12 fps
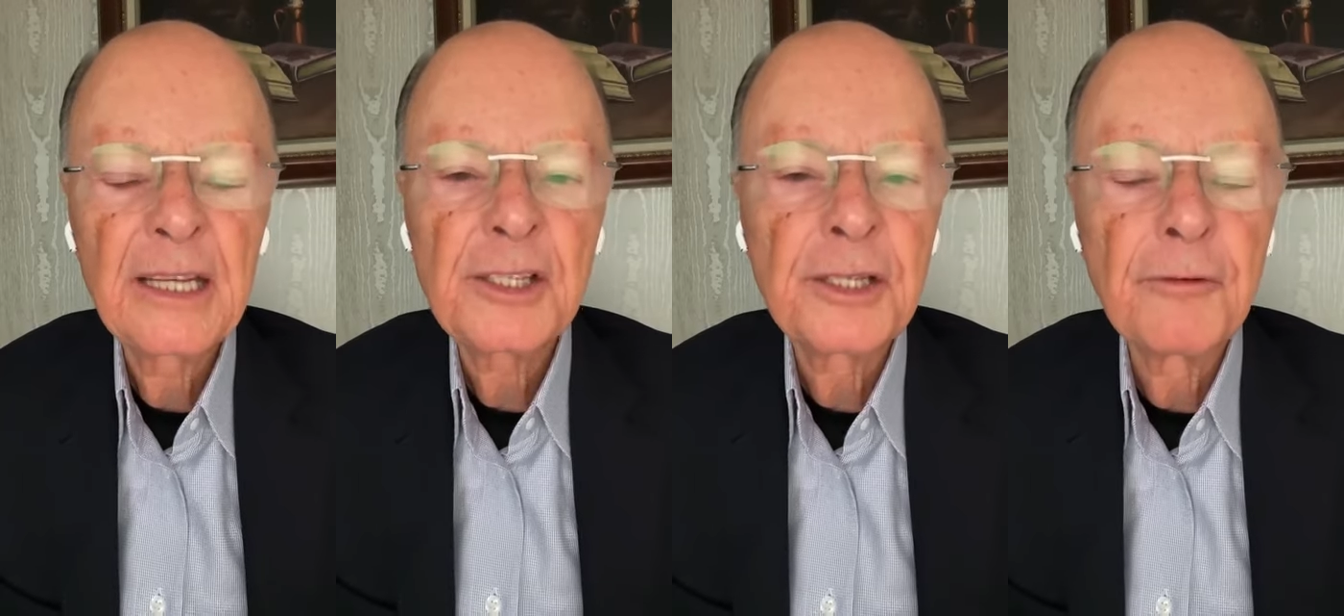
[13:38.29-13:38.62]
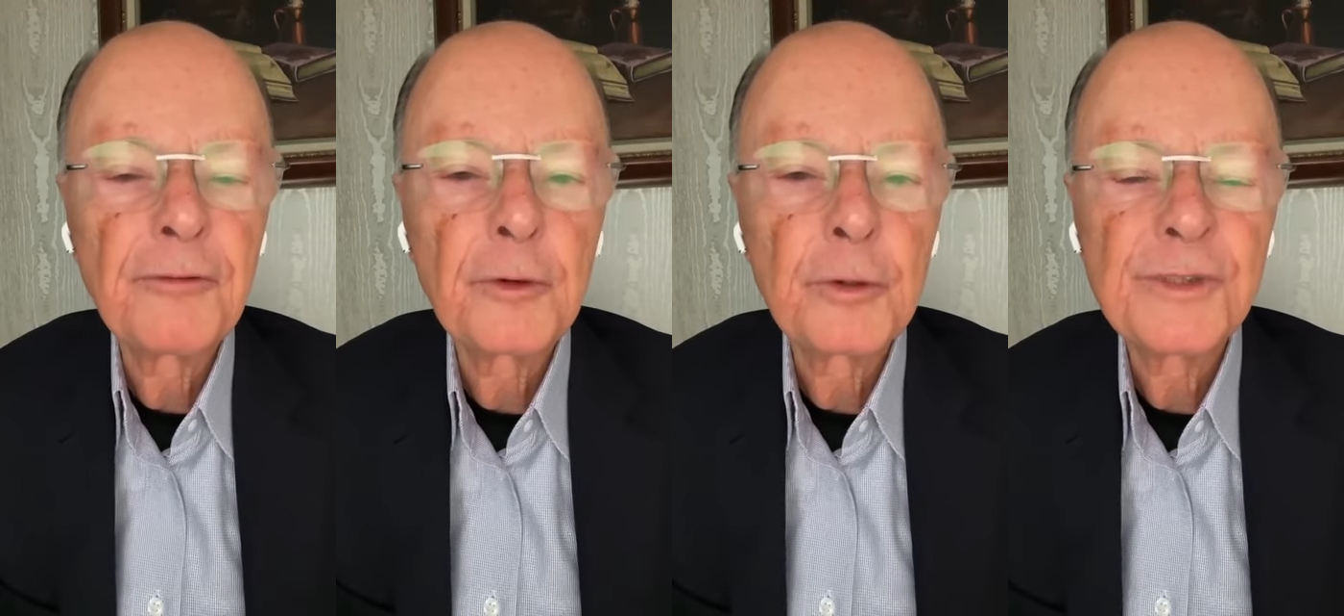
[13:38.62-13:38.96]

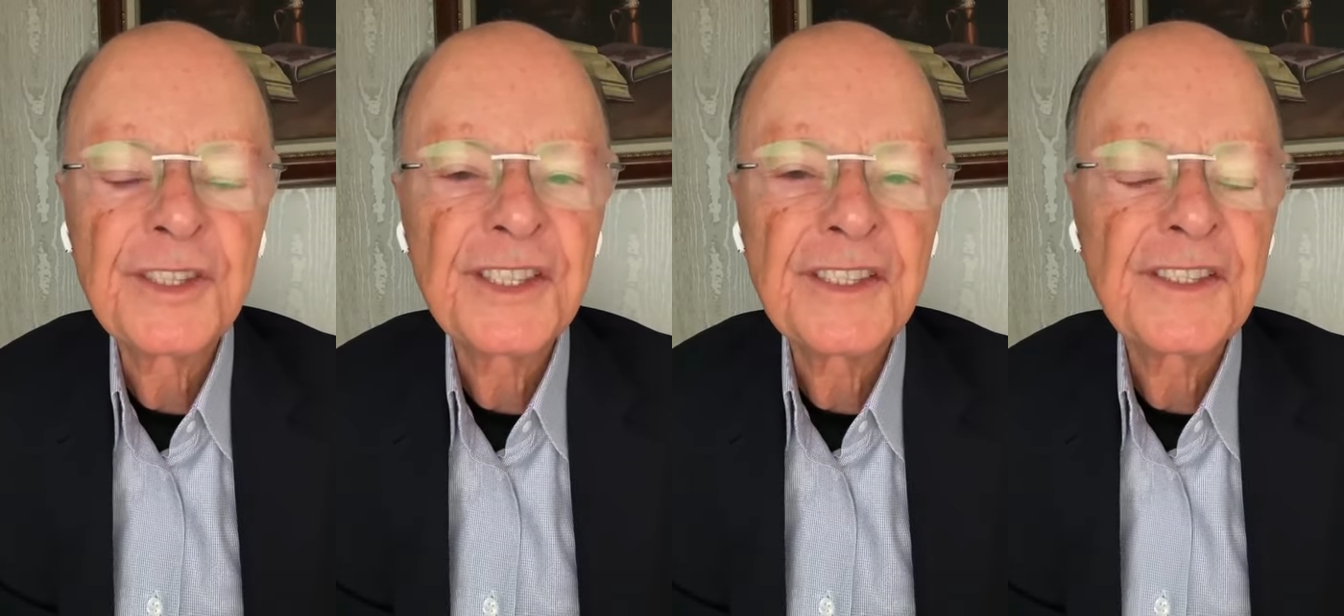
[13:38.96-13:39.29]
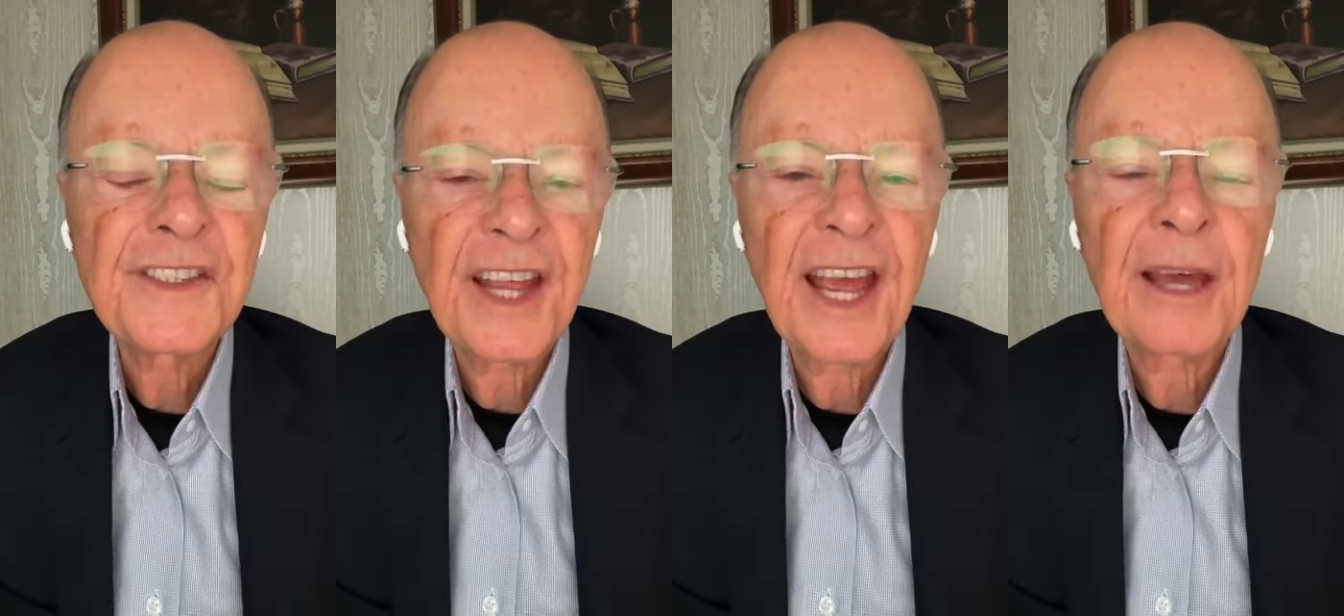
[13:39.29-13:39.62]
those who are not
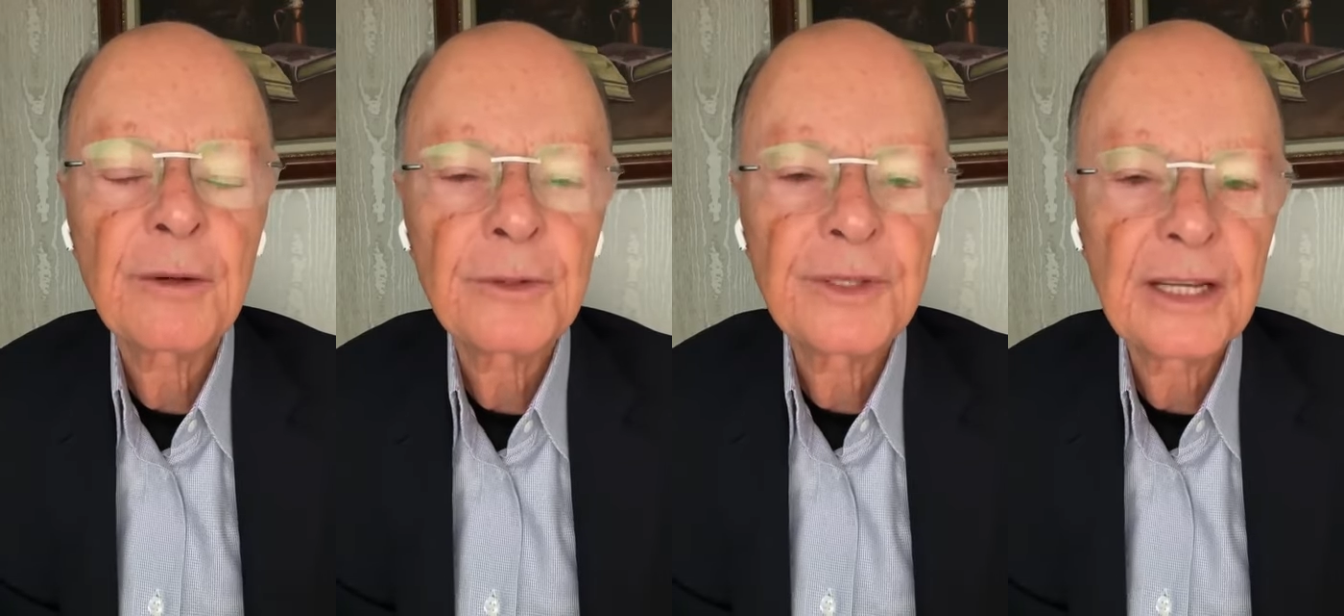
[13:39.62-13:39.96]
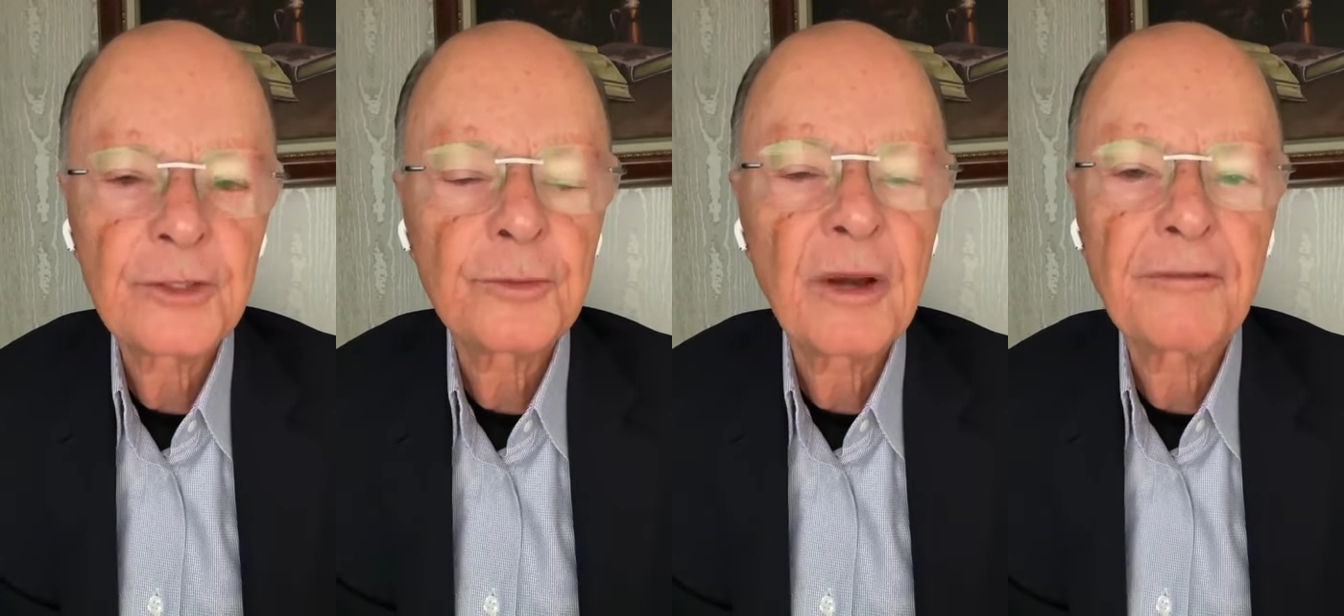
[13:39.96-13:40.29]

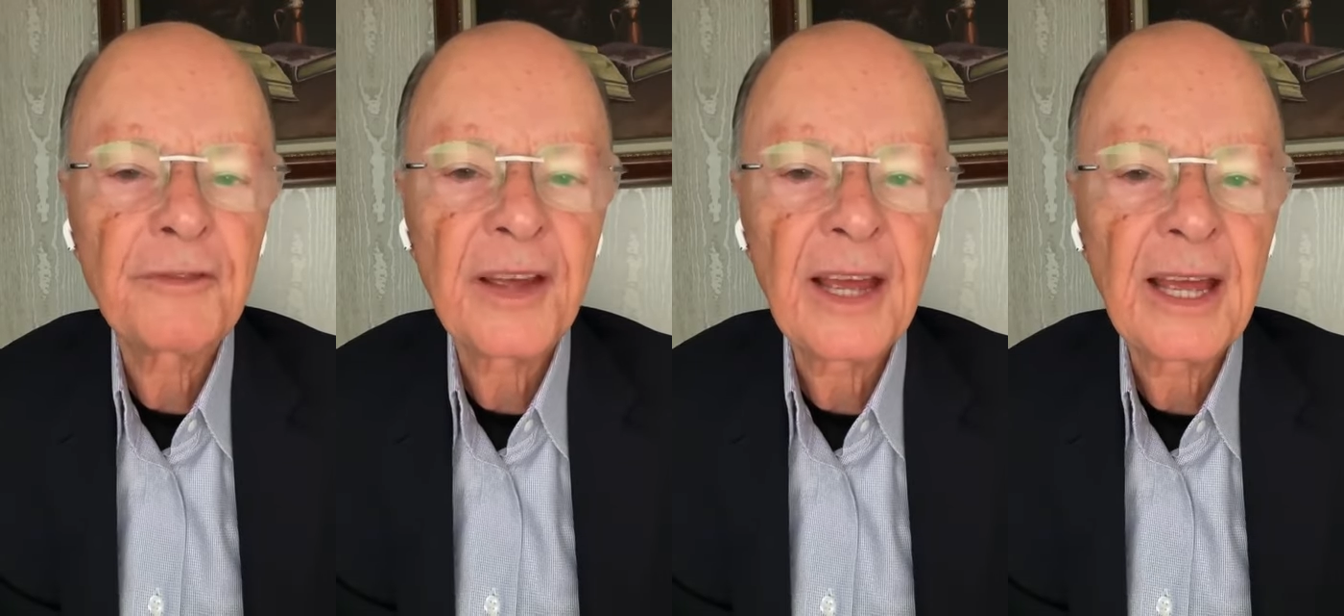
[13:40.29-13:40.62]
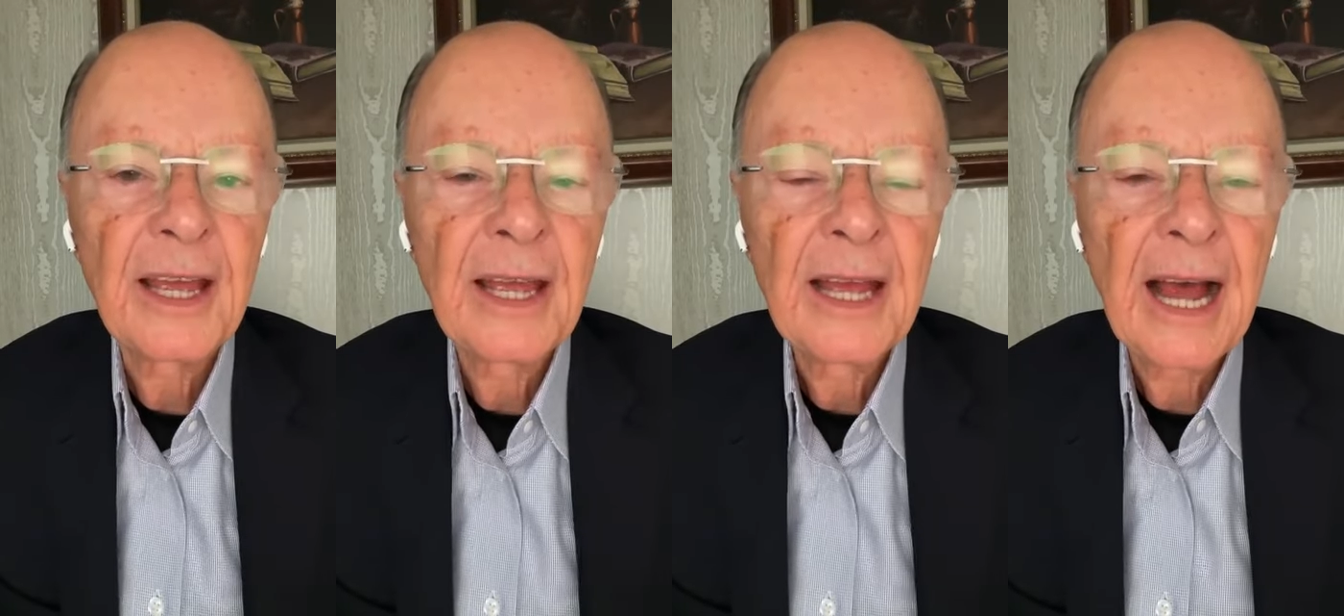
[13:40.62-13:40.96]
sincere in their
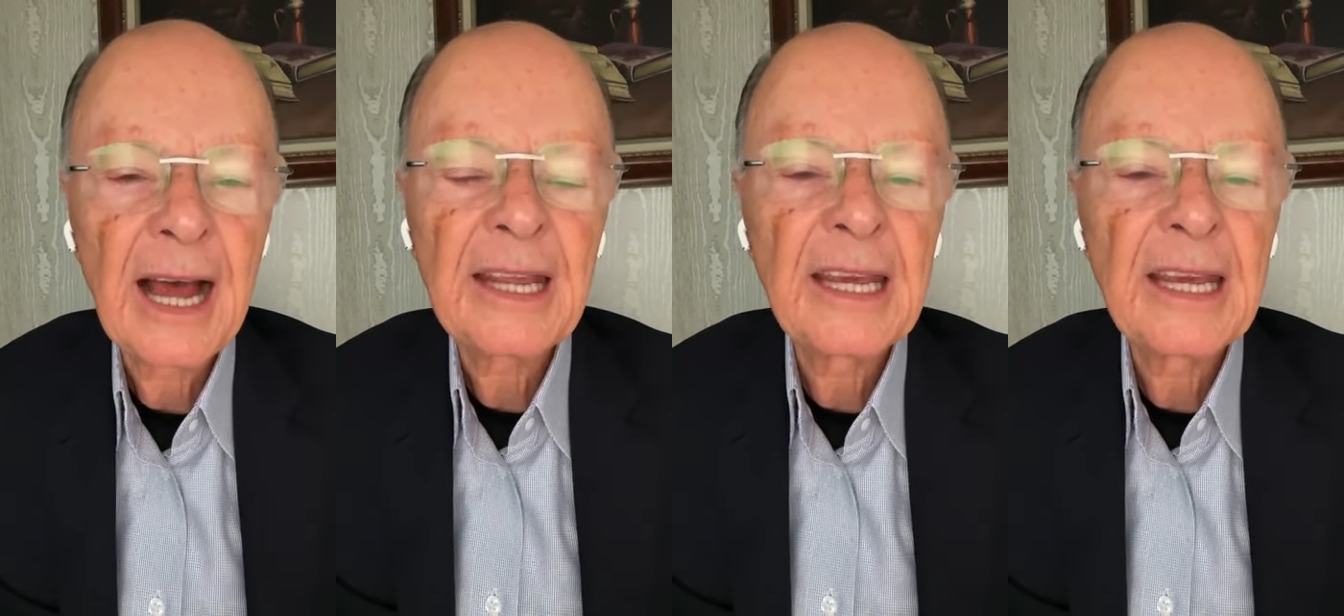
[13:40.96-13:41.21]
faith,